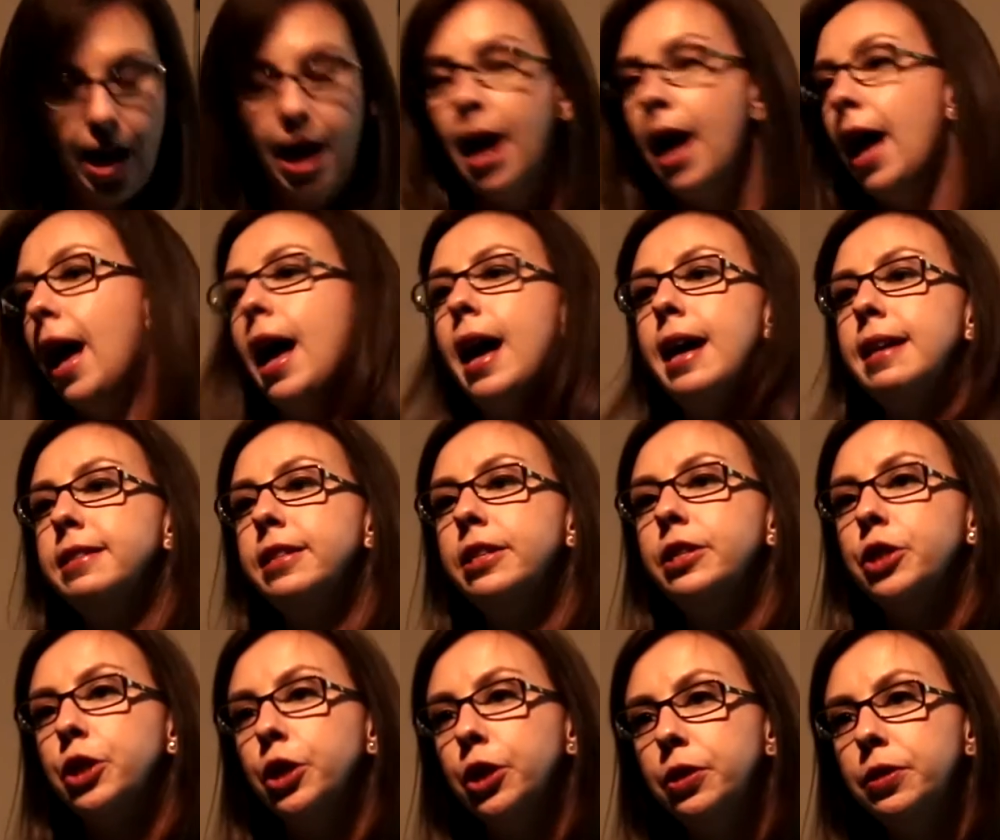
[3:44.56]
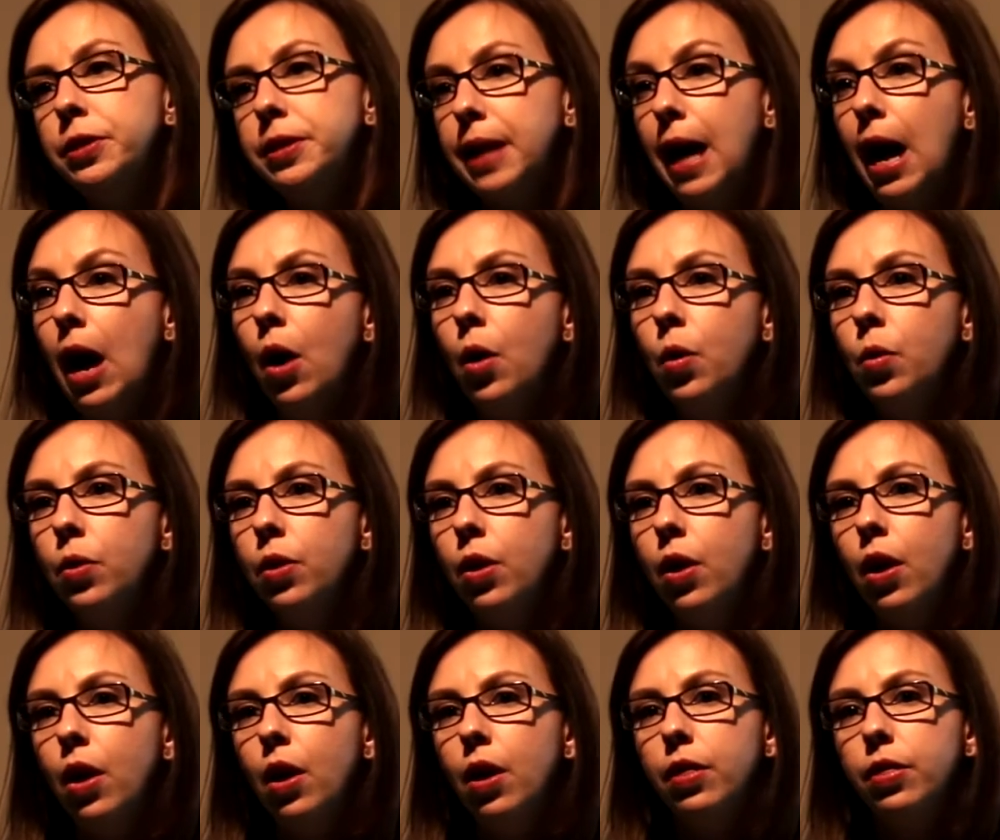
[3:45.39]
As it turns out,
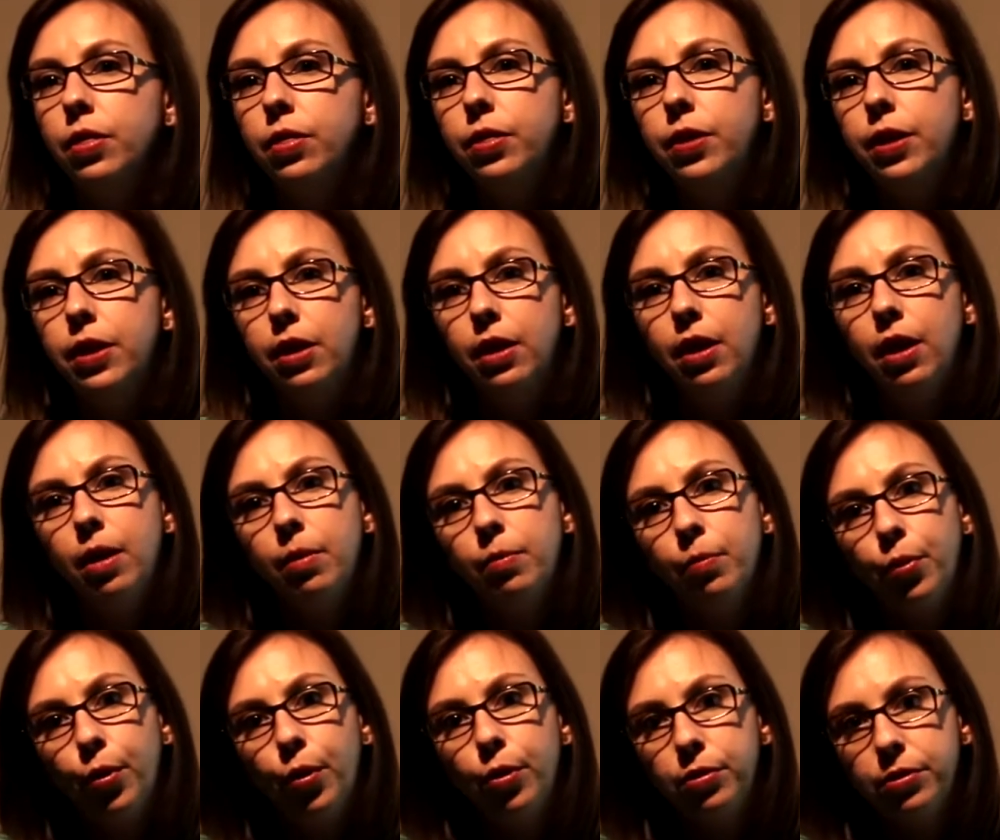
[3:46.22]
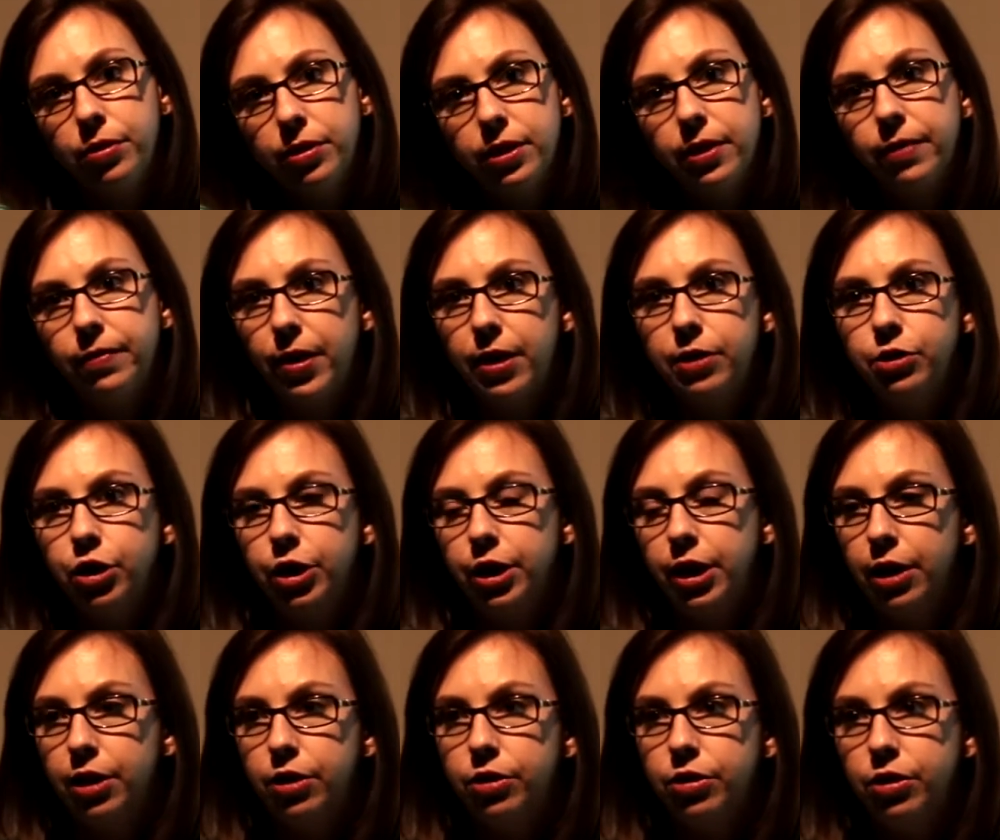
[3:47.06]
the importance of
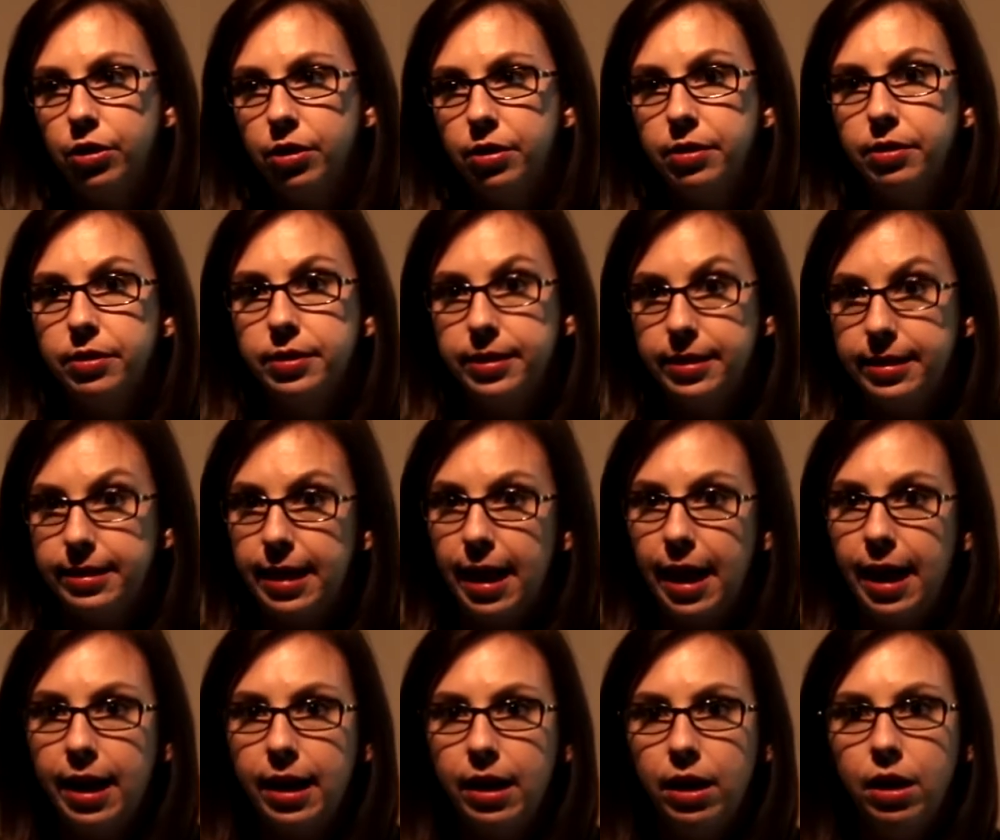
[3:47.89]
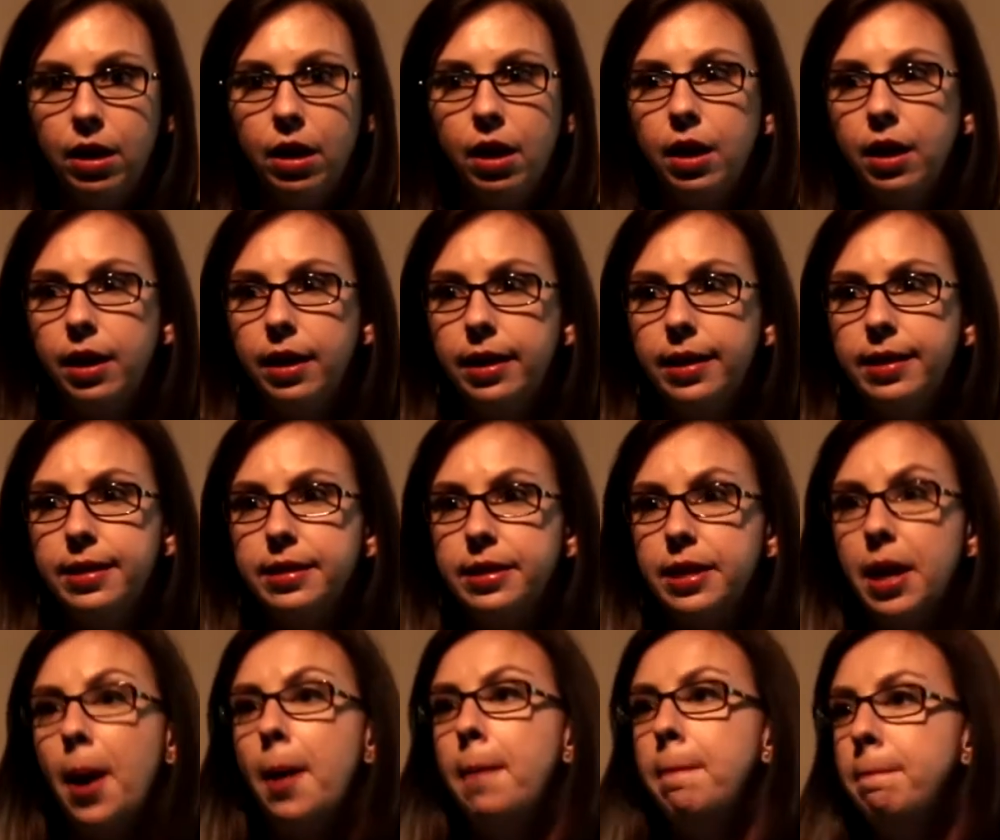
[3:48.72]
education today is
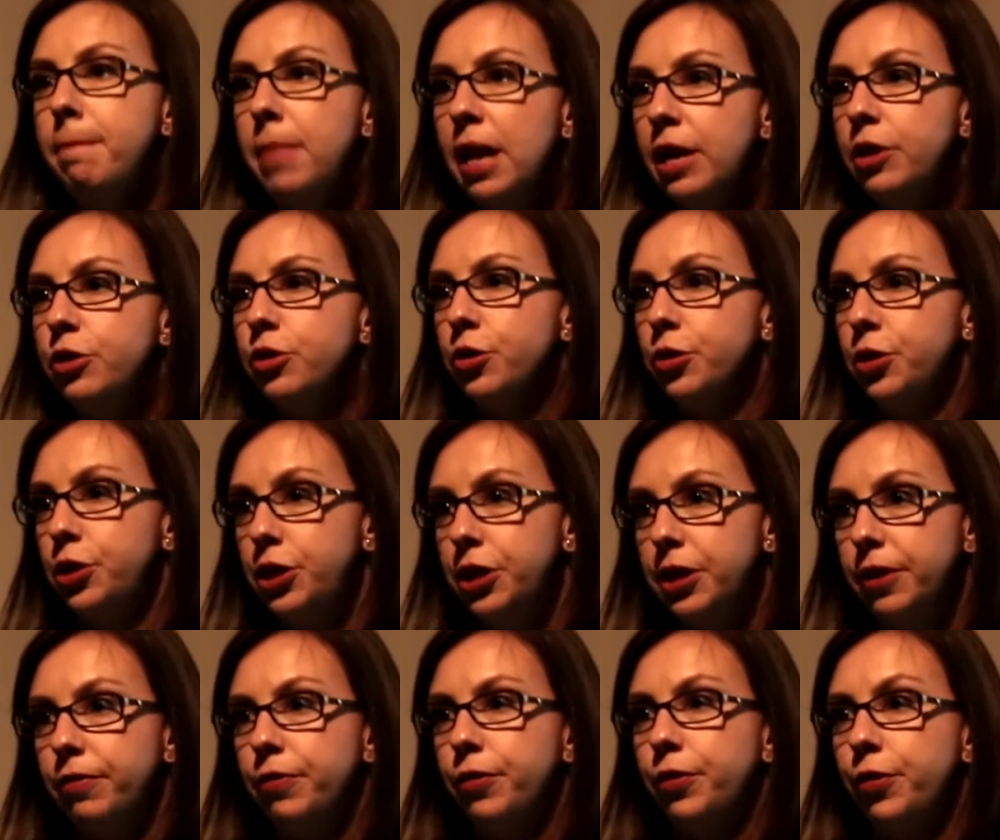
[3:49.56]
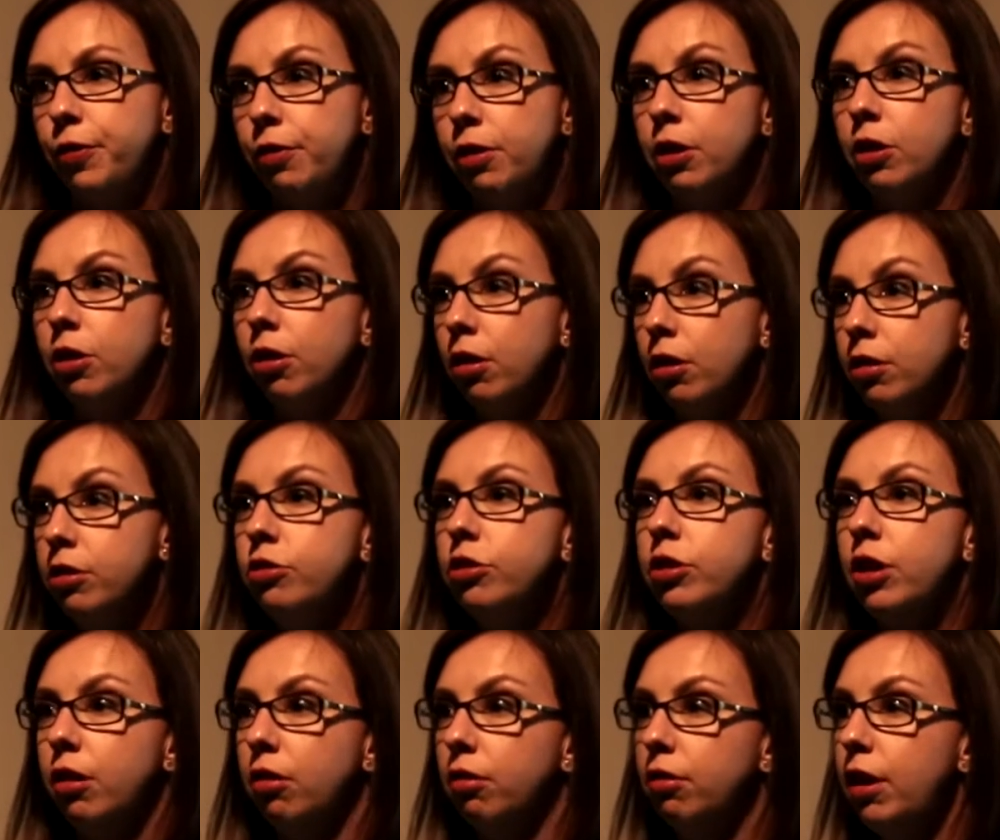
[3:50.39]
a major shift for the current
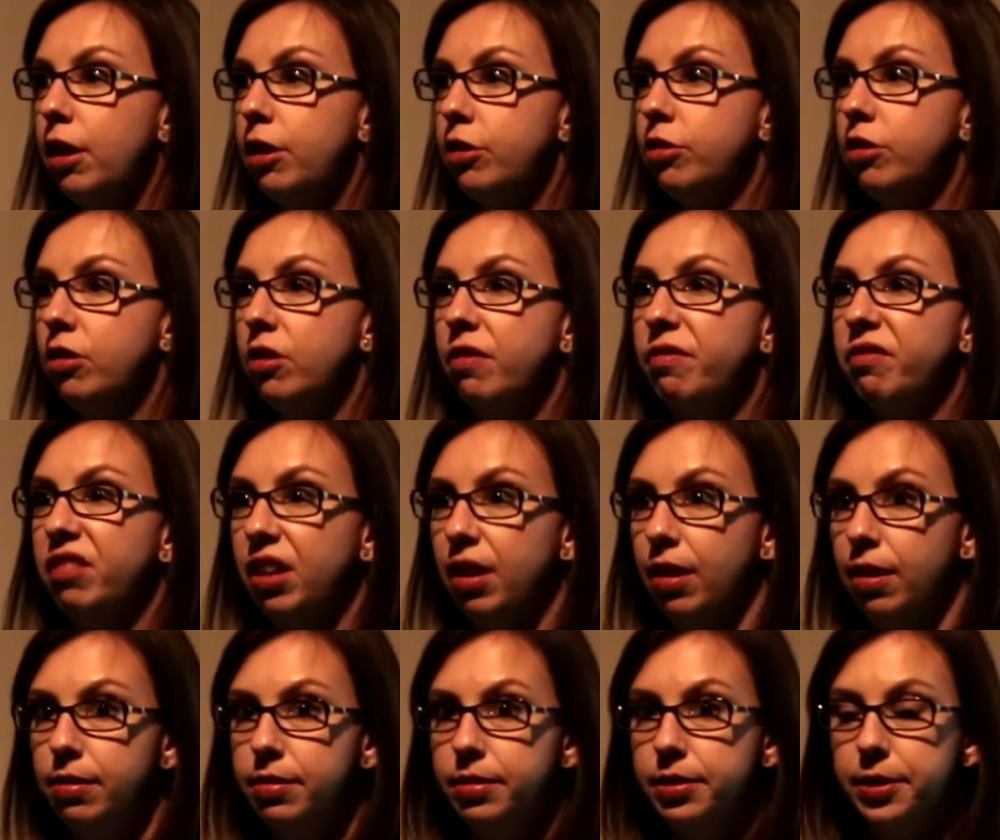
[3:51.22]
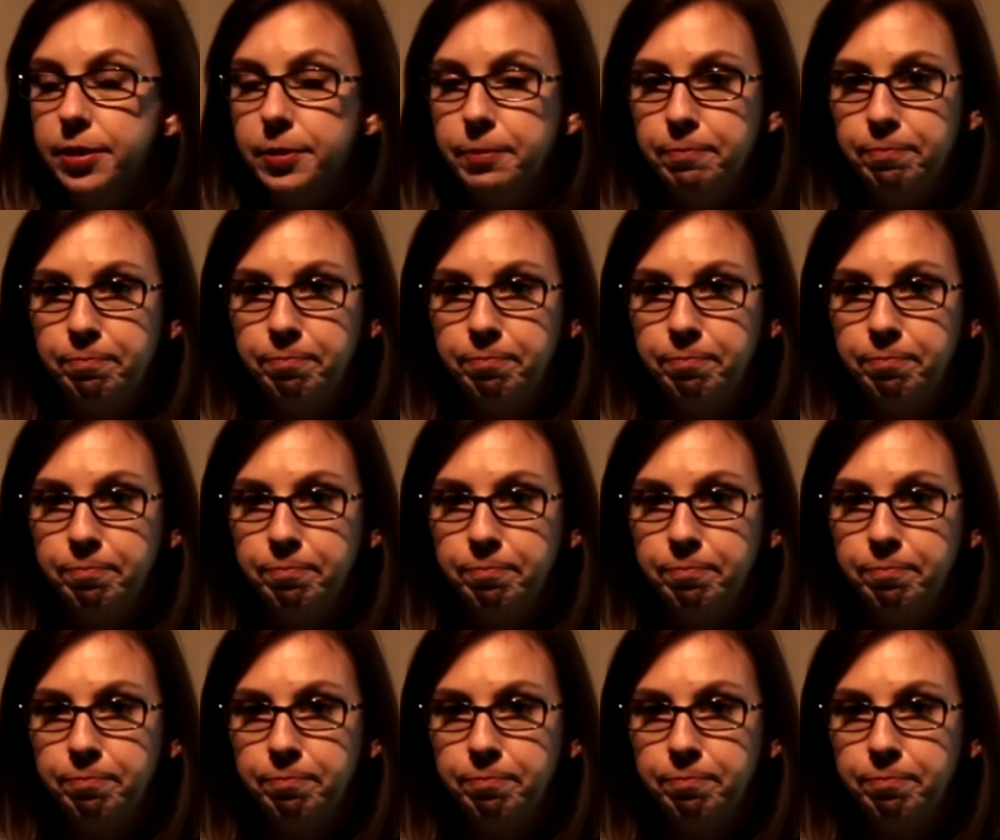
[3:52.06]
generation of kids.